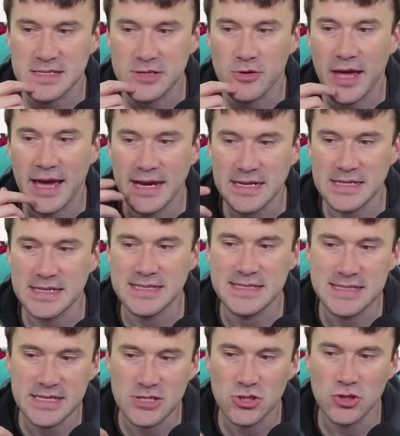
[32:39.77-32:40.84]
deal X
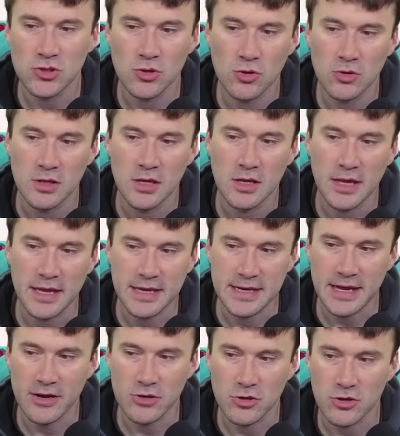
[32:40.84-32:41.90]
additional
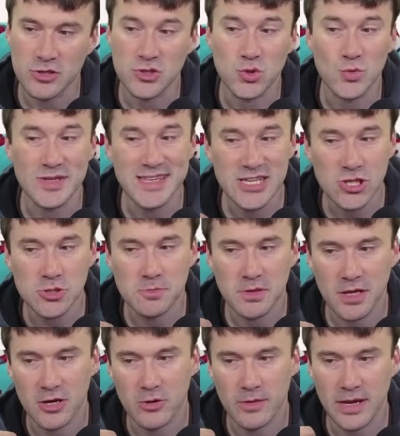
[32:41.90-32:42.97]
encounter cards to each
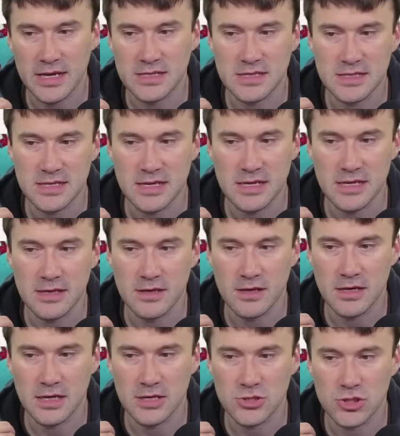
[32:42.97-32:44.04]
player where X is the
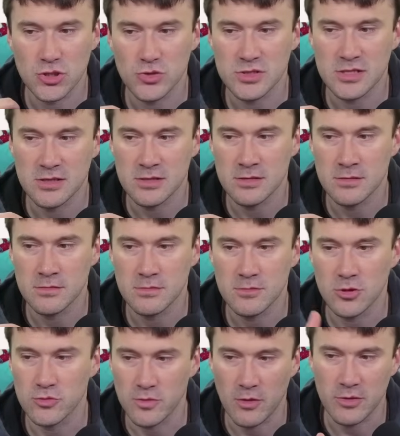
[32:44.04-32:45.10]
uh, chosen
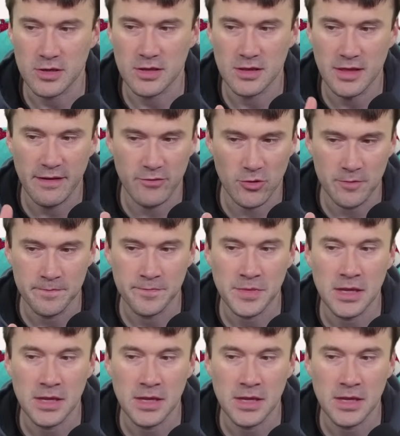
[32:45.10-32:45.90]
heroic level.